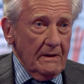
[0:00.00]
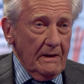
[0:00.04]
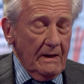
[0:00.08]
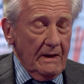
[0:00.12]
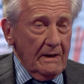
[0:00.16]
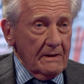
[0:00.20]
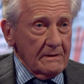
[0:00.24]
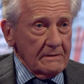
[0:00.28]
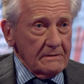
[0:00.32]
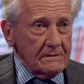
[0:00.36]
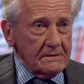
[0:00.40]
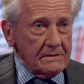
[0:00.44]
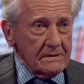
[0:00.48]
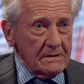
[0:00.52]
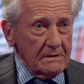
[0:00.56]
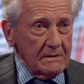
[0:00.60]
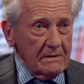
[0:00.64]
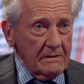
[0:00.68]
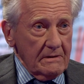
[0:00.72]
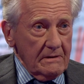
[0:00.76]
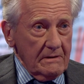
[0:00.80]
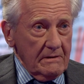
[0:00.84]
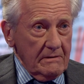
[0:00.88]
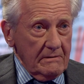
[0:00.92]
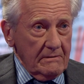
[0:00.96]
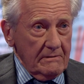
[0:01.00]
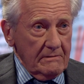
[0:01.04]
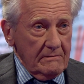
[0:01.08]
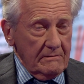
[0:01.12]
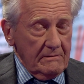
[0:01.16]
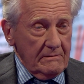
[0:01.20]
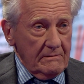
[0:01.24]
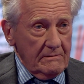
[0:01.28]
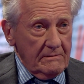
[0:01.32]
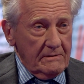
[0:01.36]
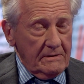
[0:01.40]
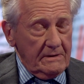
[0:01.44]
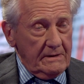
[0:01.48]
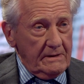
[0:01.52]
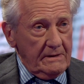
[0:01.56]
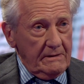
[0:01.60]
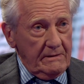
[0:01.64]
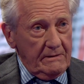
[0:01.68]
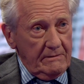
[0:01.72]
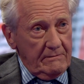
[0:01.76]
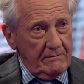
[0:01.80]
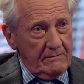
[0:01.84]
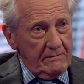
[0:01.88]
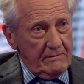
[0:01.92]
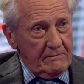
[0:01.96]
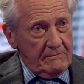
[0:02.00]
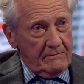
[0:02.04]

and uh, the,